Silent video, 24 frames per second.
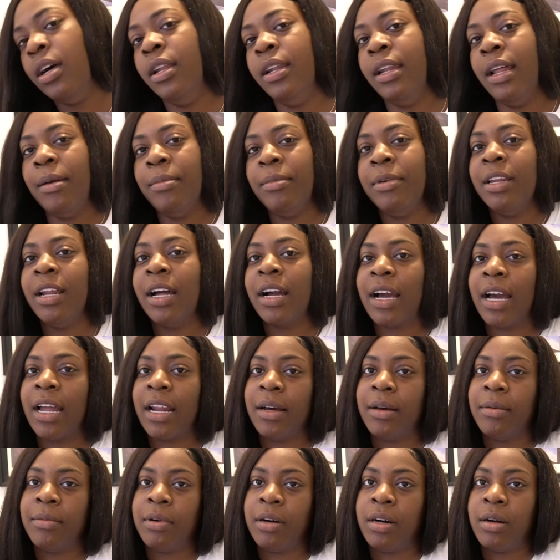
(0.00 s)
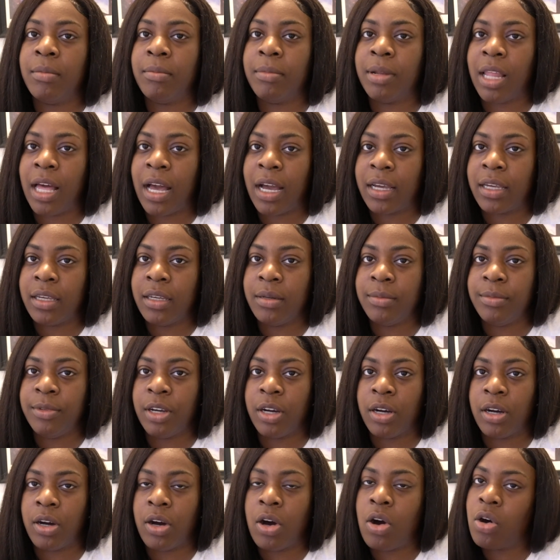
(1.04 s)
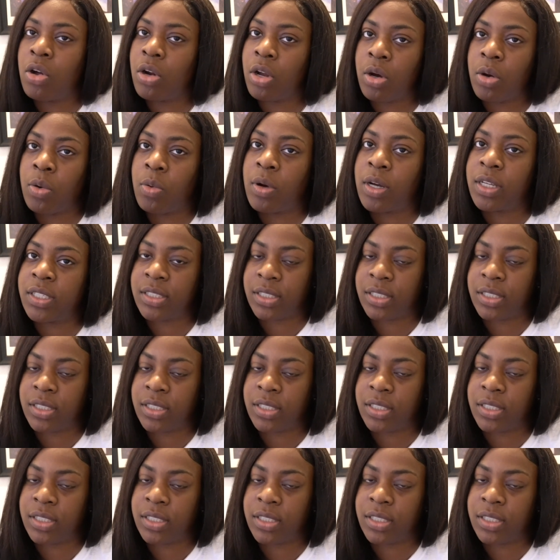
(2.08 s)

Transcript: That mean I gotta unblock him, y'all. Hold on 1